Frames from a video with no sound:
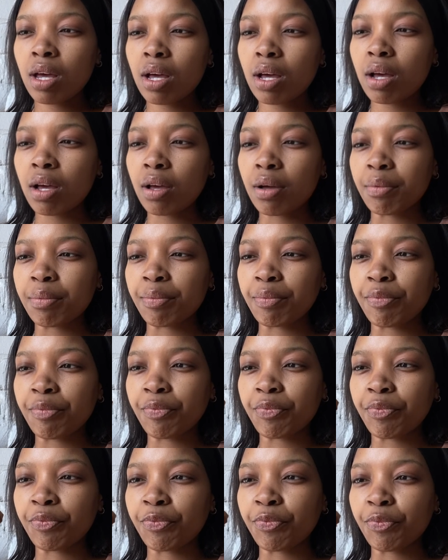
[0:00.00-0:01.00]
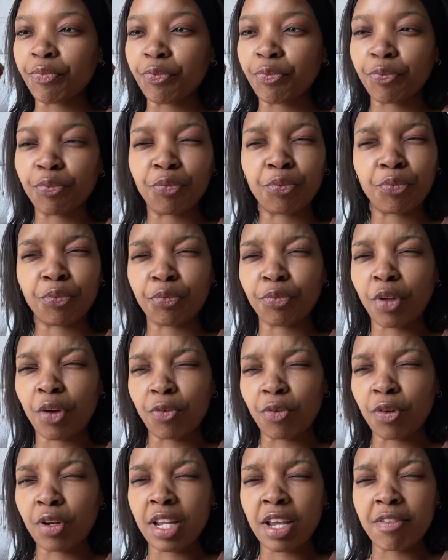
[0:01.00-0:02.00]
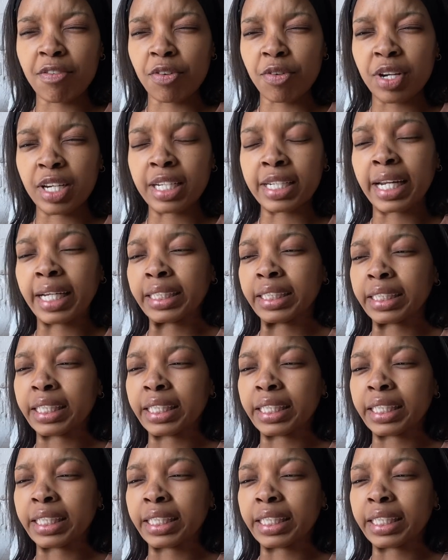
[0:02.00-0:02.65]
I've only ever really done